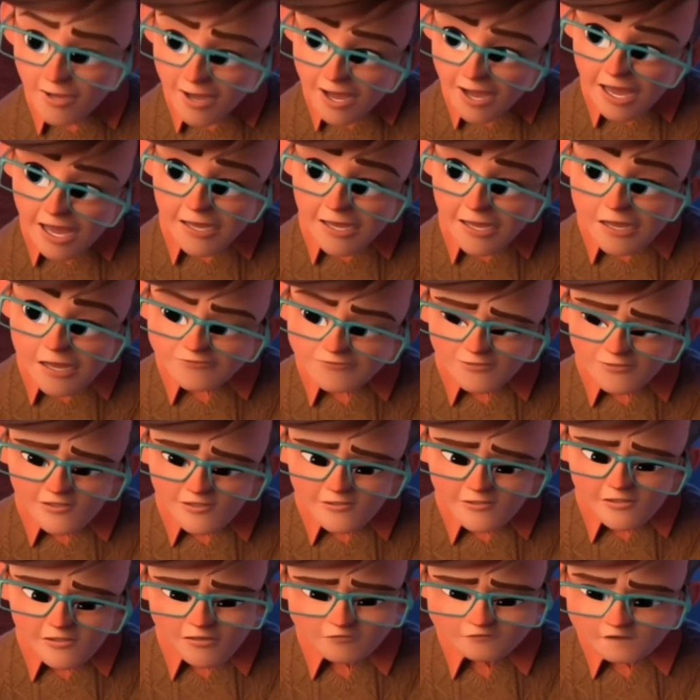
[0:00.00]
okay, I'm
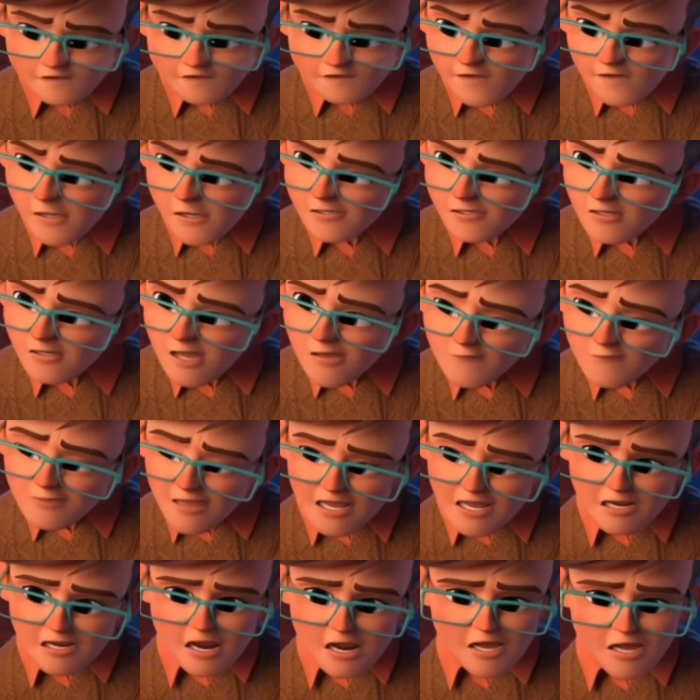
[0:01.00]
just, I'm afraid
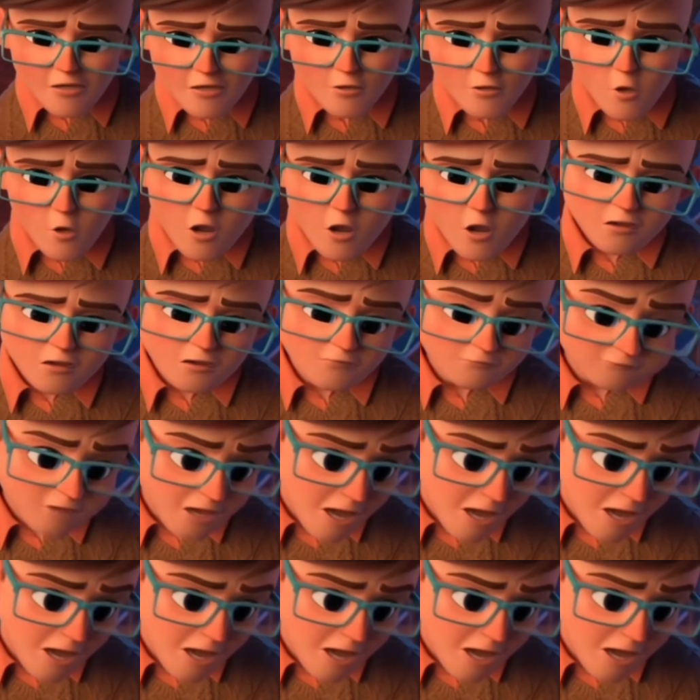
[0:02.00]
Tabitha and I are growing